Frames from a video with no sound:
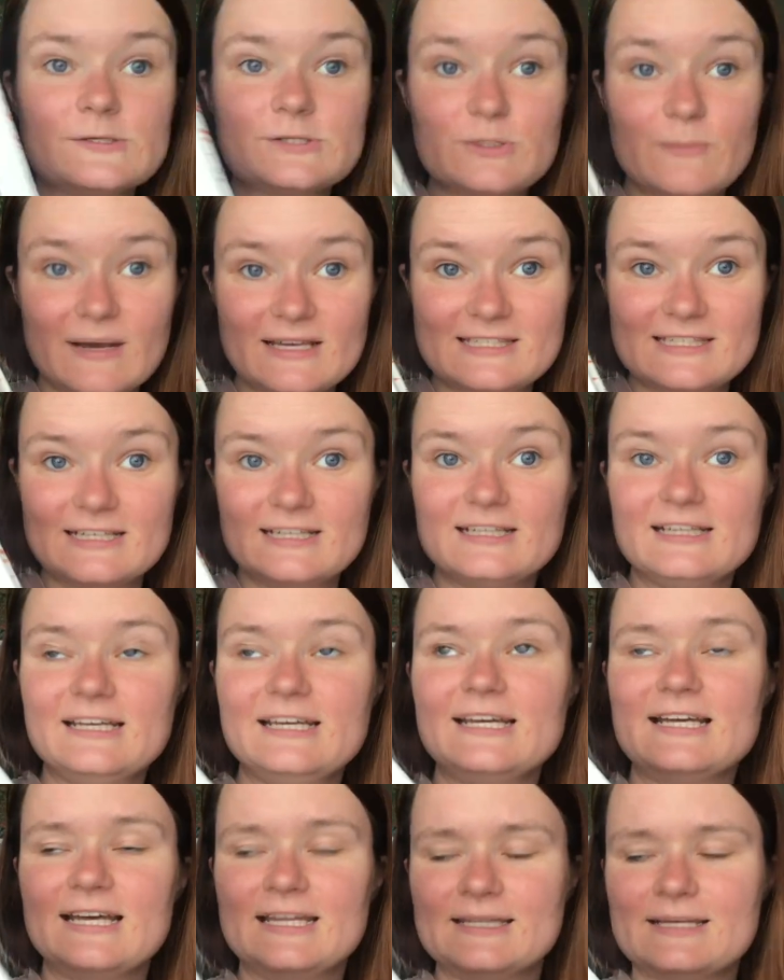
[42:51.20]
So
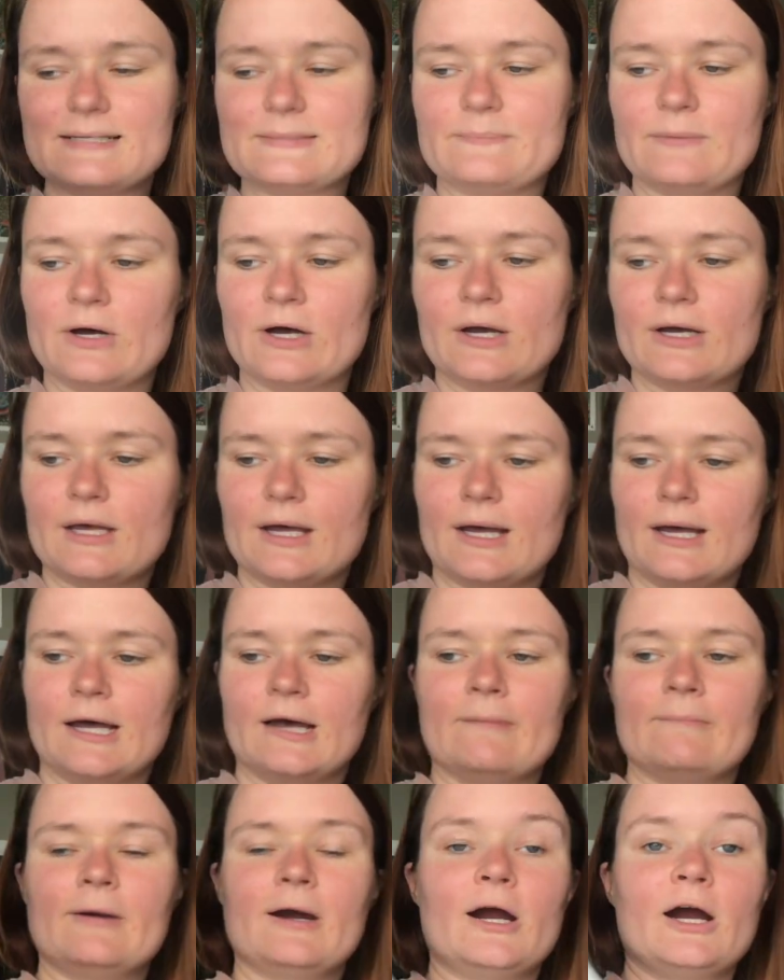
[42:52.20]
basically in this book,
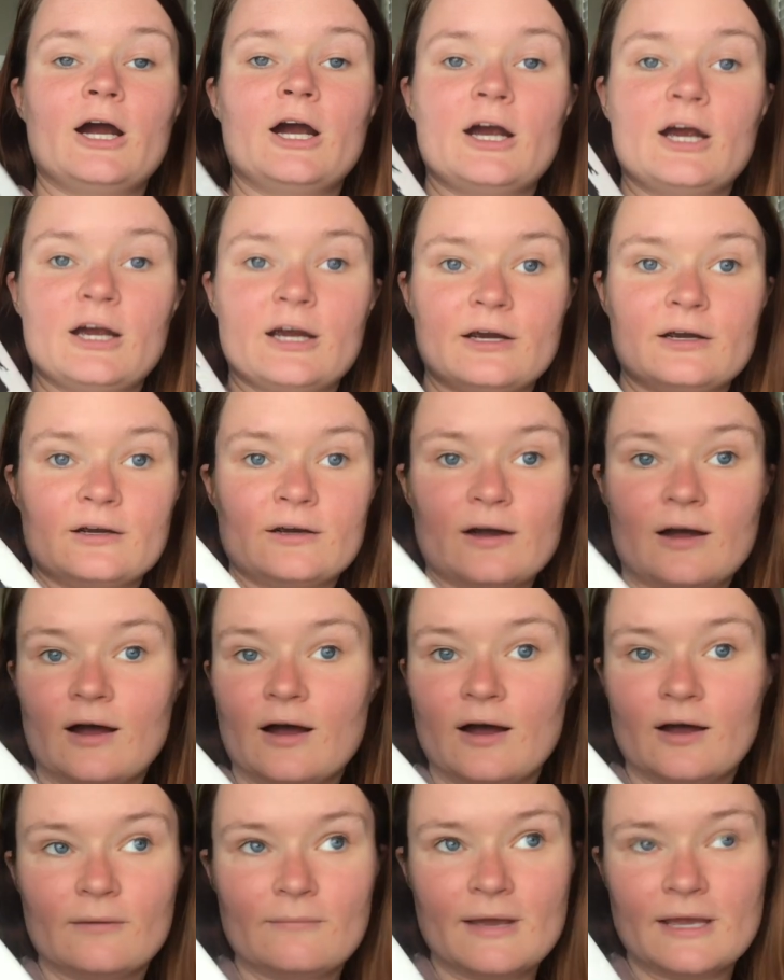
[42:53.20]
um, our
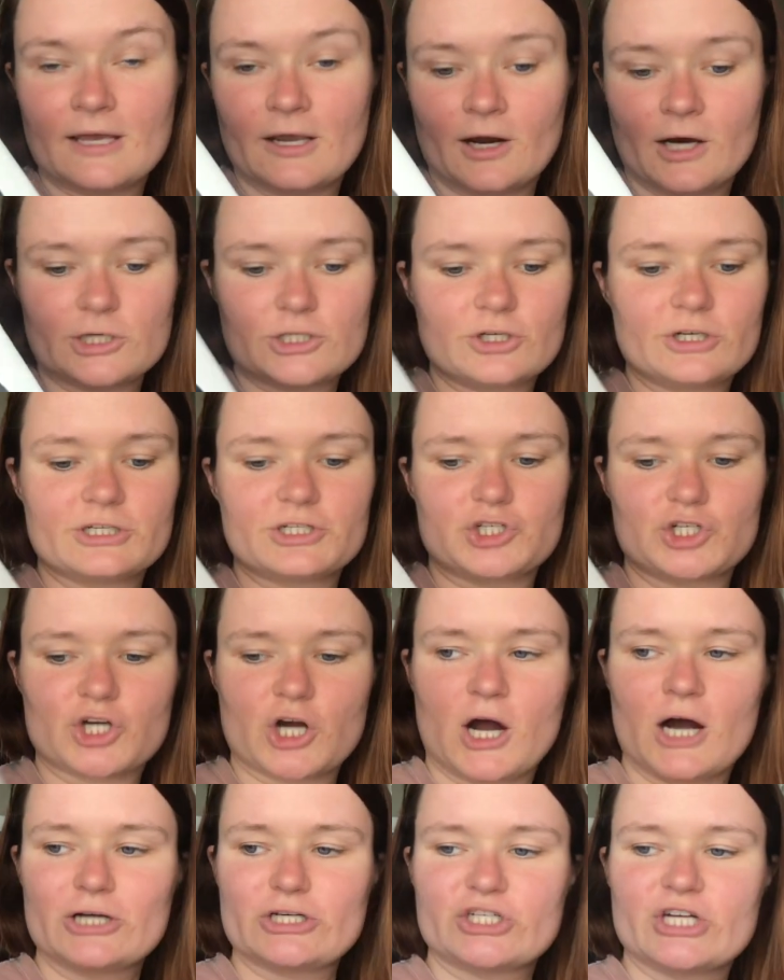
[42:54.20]
uh, main character is
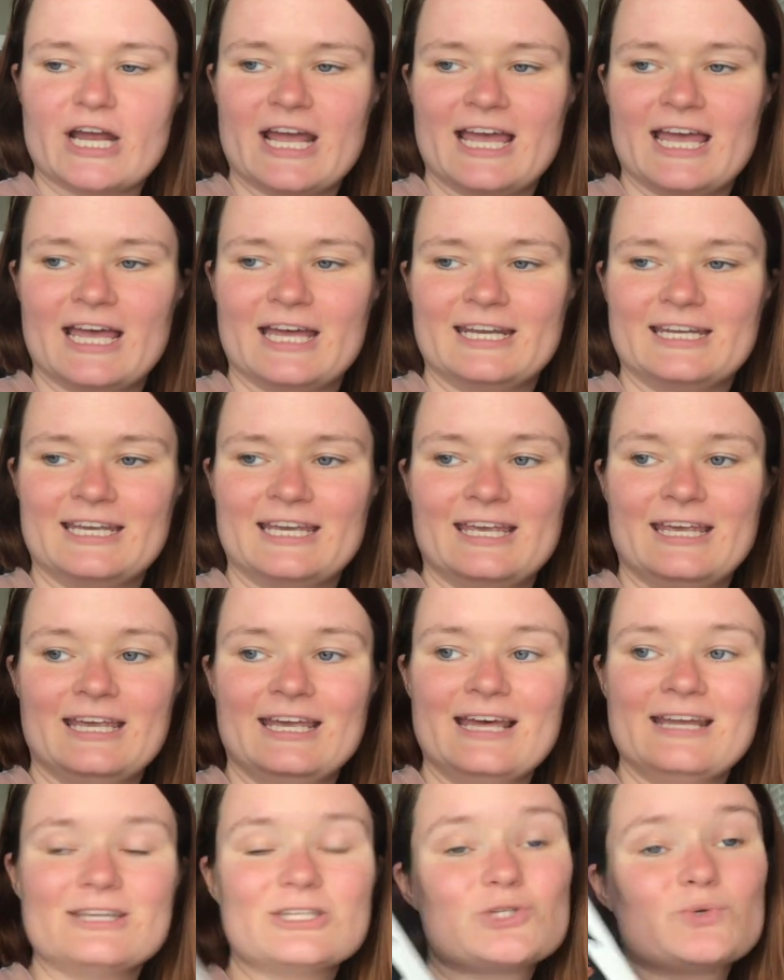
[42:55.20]
Josh and
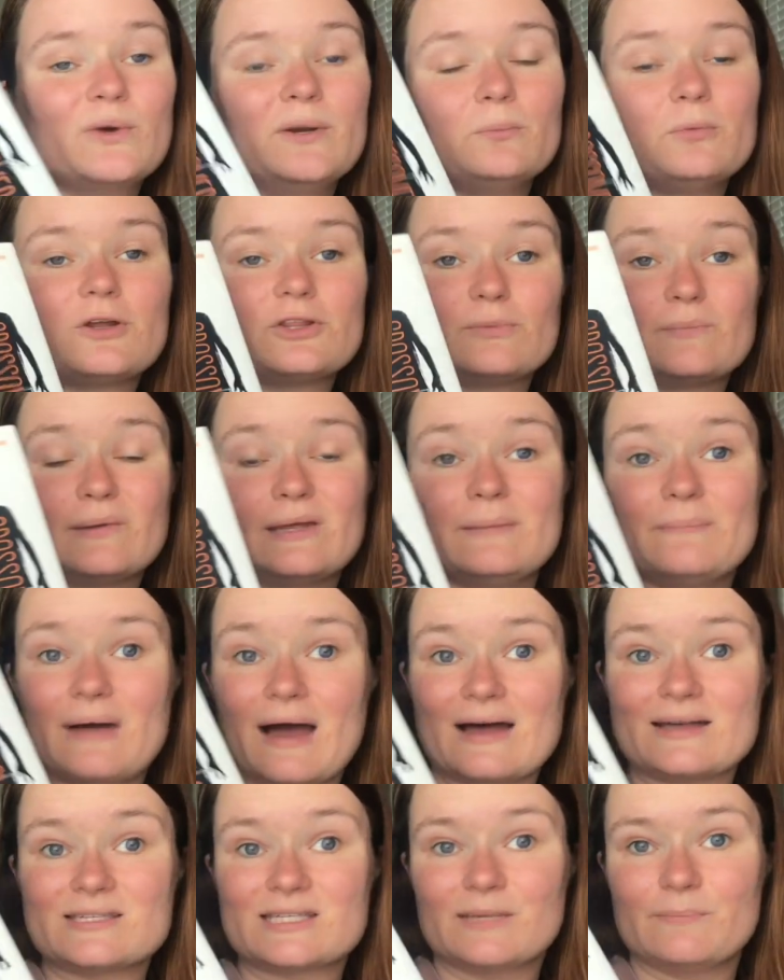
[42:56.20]
he and his twin brother play
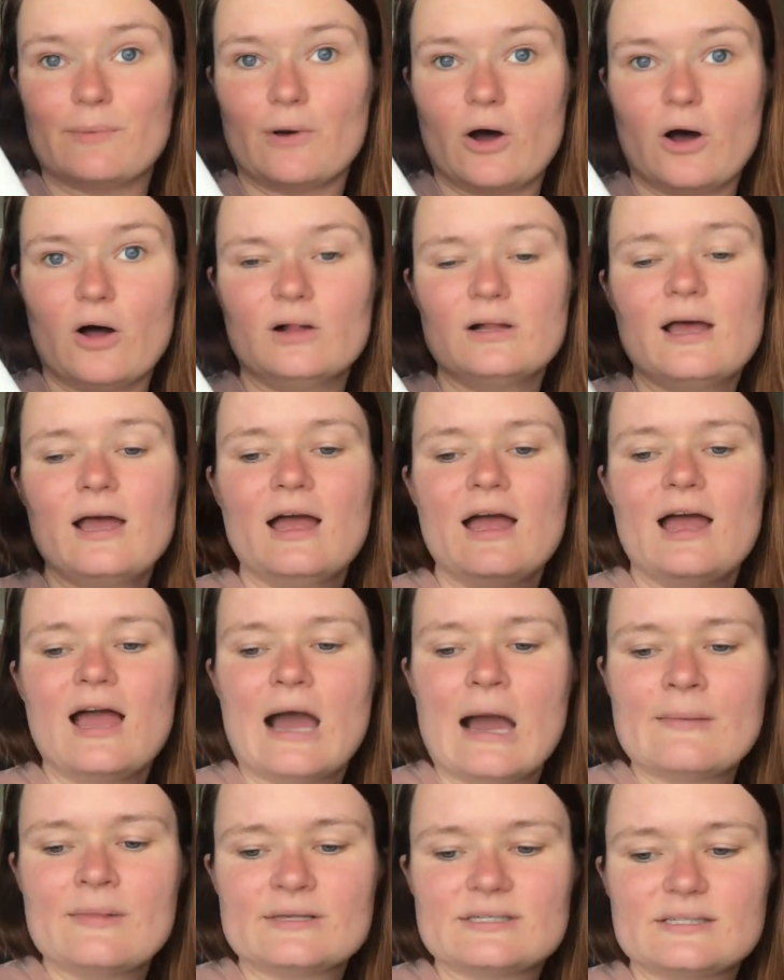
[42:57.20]
basketball.
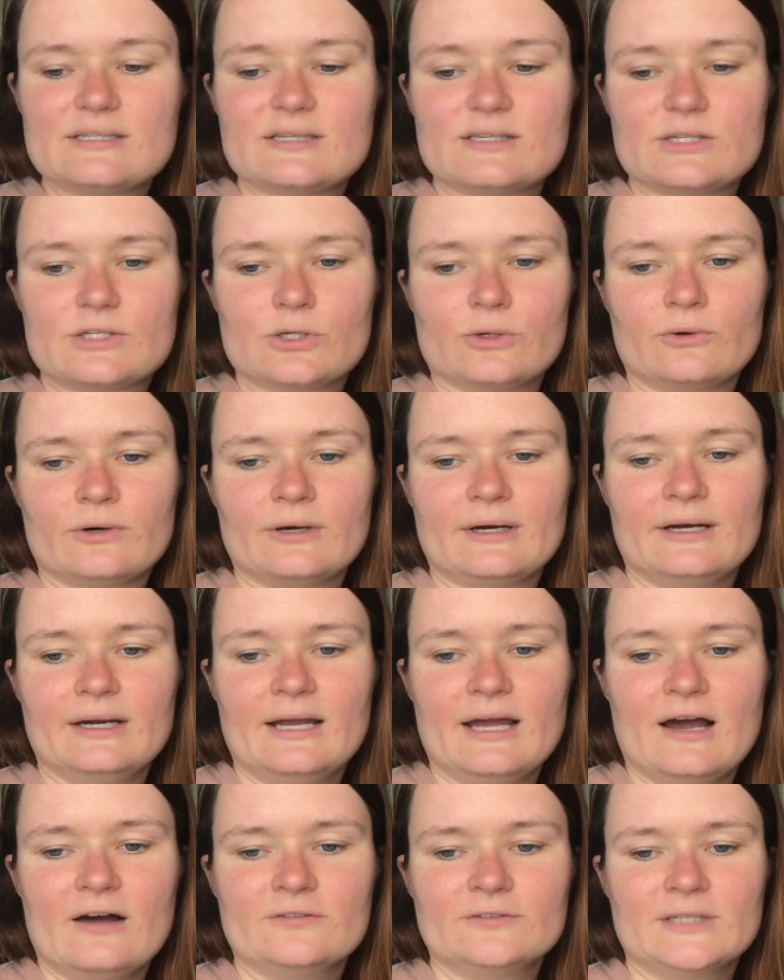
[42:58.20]
And this is a story
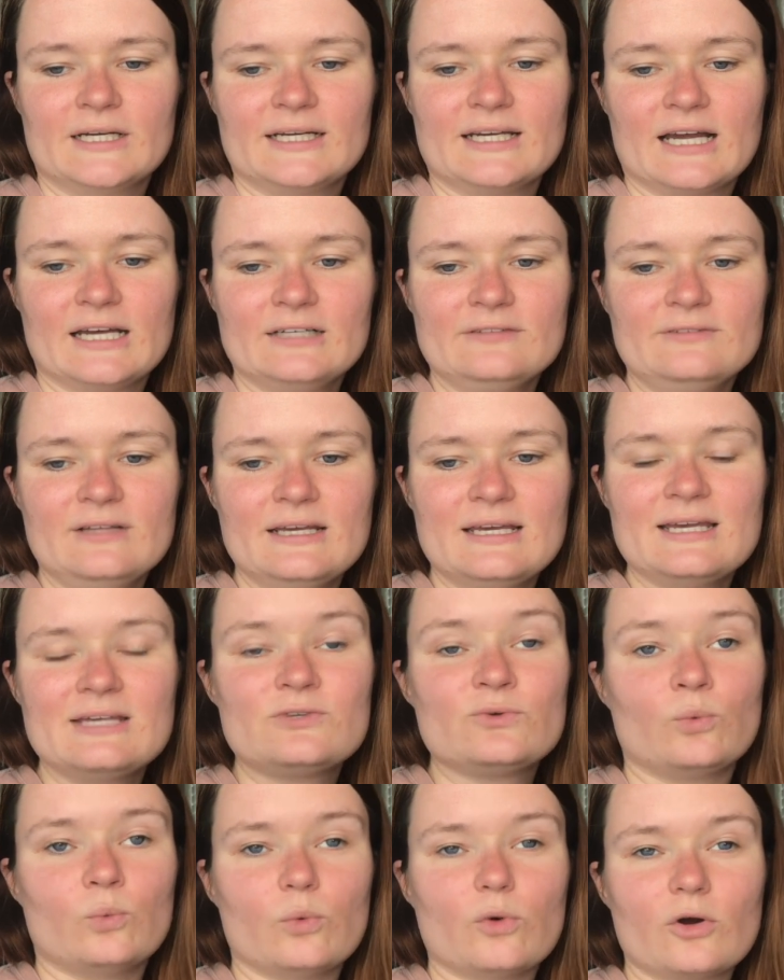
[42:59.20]
of like kind of like his
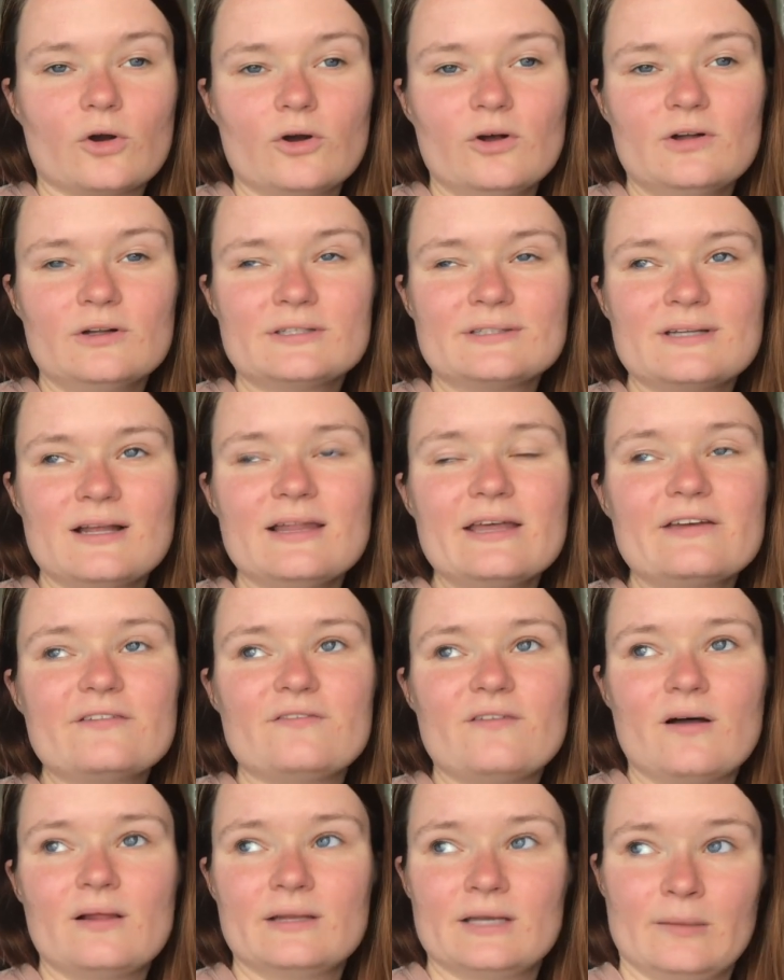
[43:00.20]
world, not like
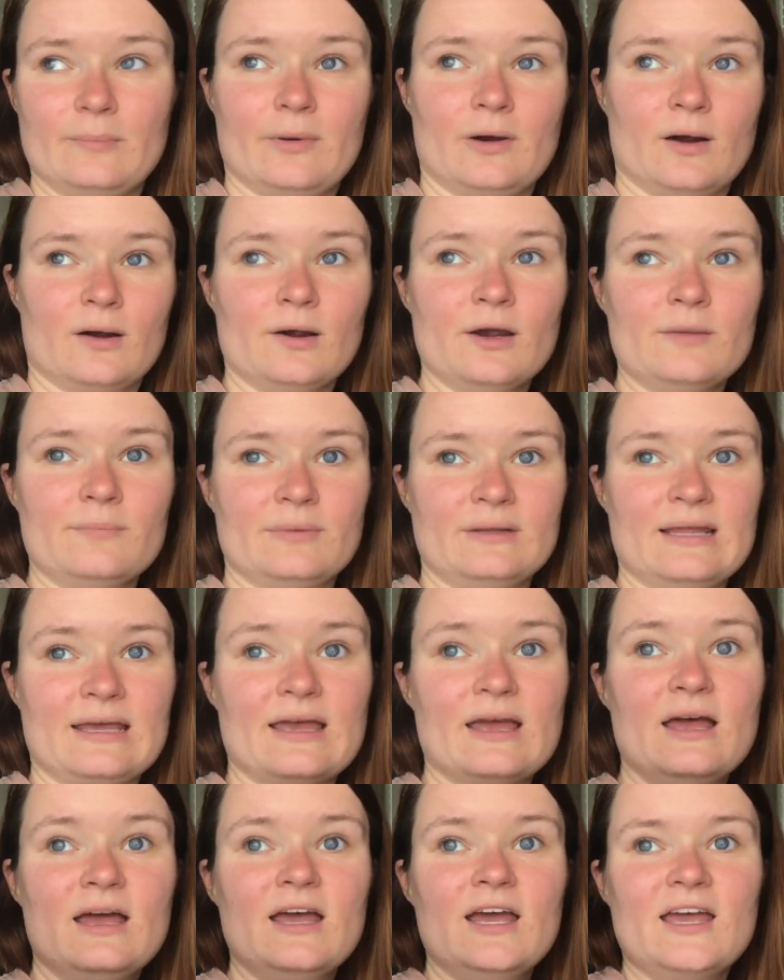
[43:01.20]
falling apart, but like
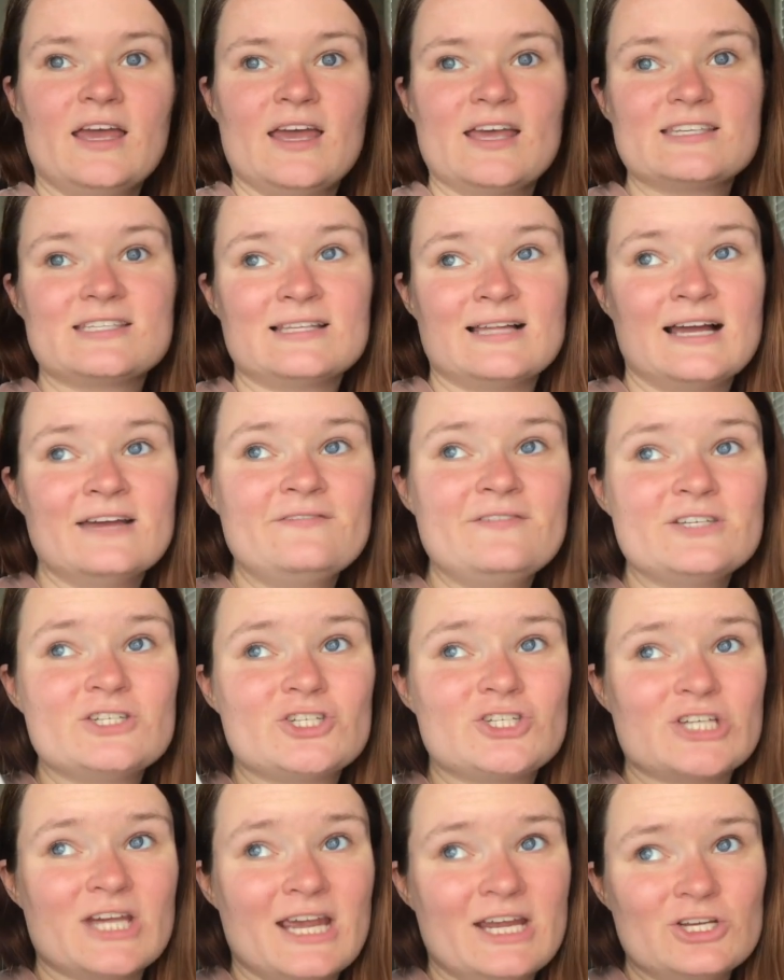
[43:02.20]
his life is
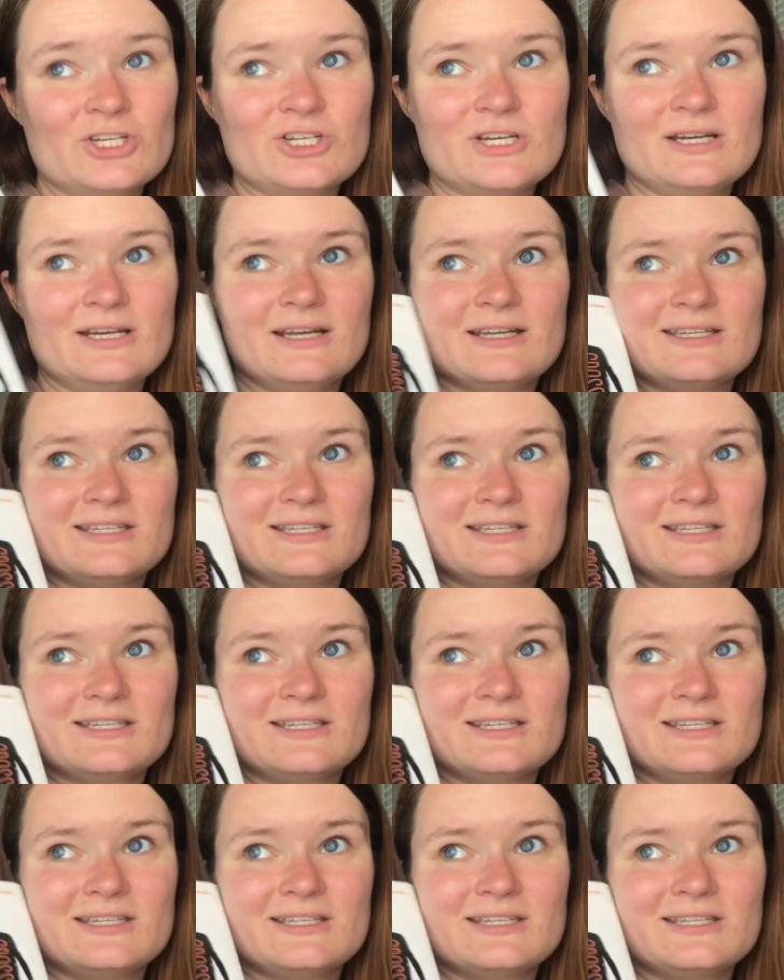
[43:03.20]
changing in